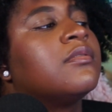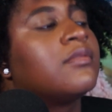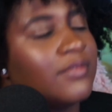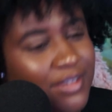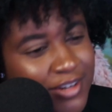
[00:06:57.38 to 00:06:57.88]

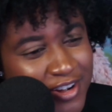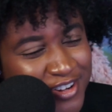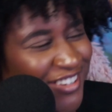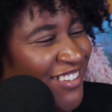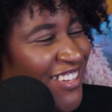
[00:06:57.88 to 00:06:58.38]
you know,
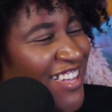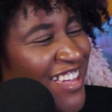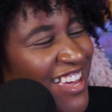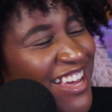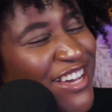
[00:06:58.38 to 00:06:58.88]

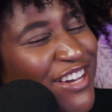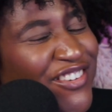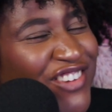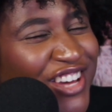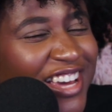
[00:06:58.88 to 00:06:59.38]
if you
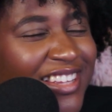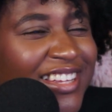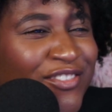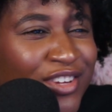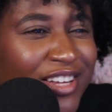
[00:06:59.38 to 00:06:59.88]

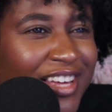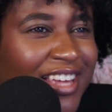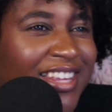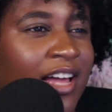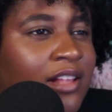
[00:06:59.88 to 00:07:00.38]
could get
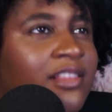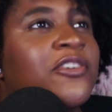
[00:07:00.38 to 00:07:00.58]
that a little